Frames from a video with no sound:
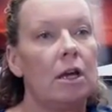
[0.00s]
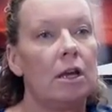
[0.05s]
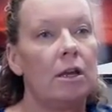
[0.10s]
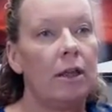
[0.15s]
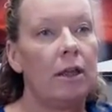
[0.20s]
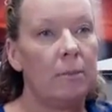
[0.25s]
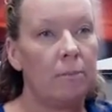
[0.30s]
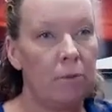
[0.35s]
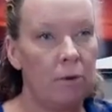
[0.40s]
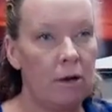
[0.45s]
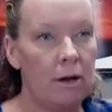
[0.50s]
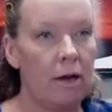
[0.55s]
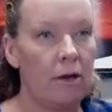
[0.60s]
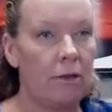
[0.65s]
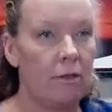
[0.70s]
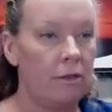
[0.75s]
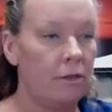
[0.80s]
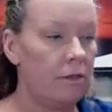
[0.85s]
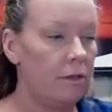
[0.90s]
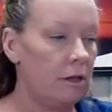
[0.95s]
They put
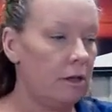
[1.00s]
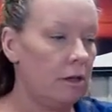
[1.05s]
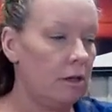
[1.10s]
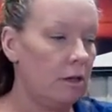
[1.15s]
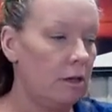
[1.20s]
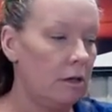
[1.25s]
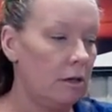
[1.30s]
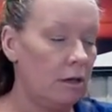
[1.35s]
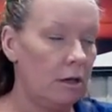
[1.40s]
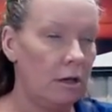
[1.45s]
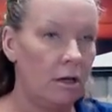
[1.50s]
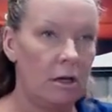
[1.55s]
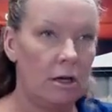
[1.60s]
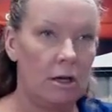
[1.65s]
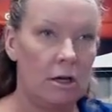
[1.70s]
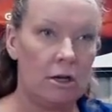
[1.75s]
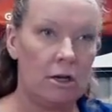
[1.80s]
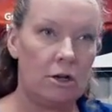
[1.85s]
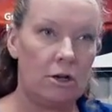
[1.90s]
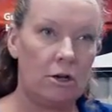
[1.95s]
out the
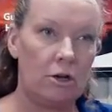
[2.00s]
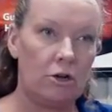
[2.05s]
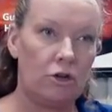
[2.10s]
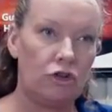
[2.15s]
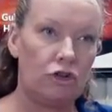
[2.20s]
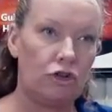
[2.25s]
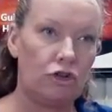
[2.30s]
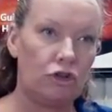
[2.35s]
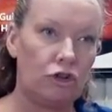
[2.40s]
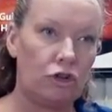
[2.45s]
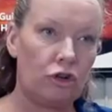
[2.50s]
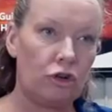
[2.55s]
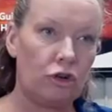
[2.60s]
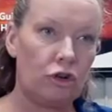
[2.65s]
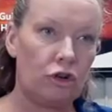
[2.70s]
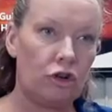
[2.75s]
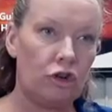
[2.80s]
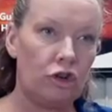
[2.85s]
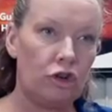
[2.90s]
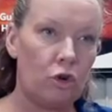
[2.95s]

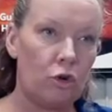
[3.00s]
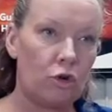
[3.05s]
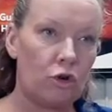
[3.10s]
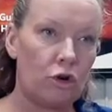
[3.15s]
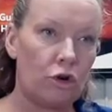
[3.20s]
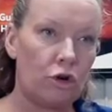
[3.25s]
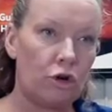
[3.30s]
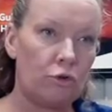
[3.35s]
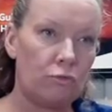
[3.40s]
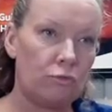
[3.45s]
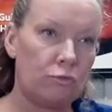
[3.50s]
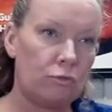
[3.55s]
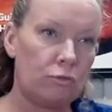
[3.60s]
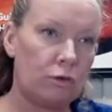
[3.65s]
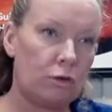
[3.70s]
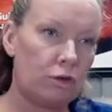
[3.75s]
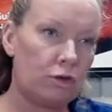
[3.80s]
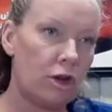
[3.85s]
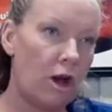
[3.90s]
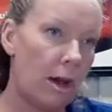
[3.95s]
sugar yogurt
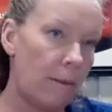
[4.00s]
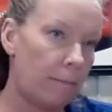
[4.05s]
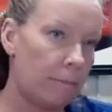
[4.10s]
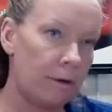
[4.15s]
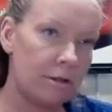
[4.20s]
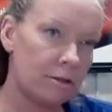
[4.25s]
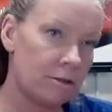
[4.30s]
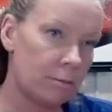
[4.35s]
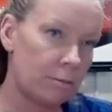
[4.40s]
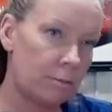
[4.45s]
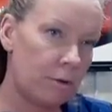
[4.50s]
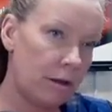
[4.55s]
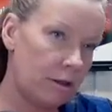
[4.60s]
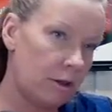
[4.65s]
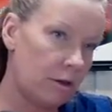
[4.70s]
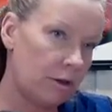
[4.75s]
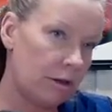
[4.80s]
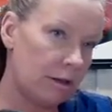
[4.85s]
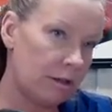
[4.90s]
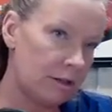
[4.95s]
topping spread
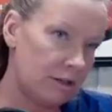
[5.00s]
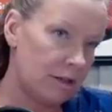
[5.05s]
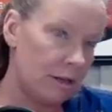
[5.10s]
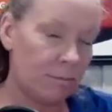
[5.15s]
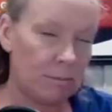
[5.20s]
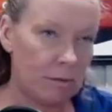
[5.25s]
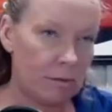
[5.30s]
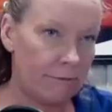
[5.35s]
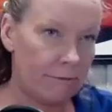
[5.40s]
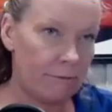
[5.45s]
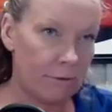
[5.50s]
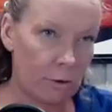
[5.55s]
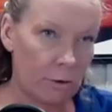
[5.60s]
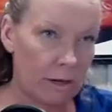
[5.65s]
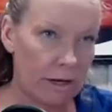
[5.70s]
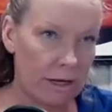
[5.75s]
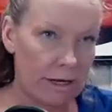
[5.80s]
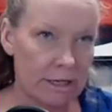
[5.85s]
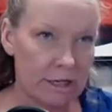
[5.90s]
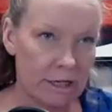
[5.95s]
that you can dip the
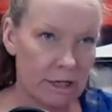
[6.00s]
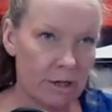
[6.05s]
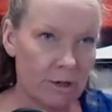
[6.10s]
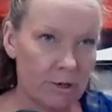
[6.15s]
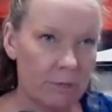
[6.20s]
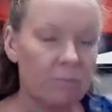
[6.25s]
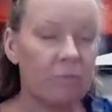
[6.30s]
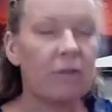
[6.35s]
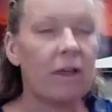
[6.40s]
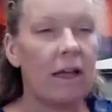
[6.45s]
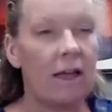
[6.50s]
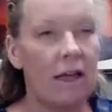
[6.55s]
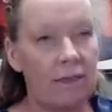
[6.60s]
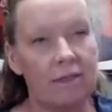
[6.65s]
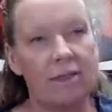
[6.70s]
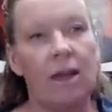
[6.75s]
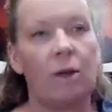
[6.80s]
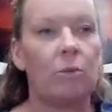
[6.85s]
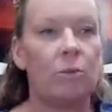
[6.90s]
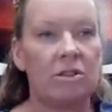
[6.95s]
fruit into. Yeah.
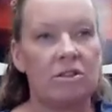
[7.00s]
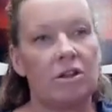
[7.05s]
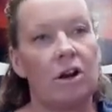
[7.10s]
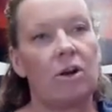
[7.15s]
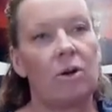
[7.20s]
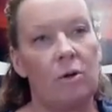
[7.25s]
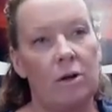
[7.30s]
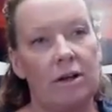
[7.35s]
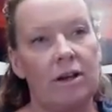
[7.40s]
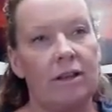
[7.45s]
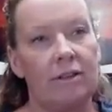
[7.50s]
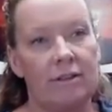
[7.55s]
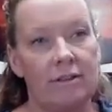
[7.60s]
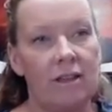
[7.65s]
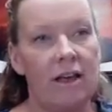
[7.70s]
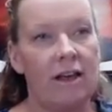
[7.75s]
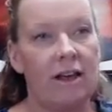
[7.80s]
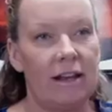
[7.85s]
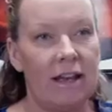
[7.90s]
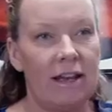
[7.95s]
And then we start going down the
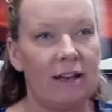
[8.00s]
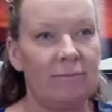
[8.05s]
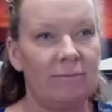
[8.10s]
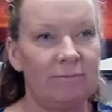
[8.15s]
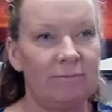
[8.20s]
slide again.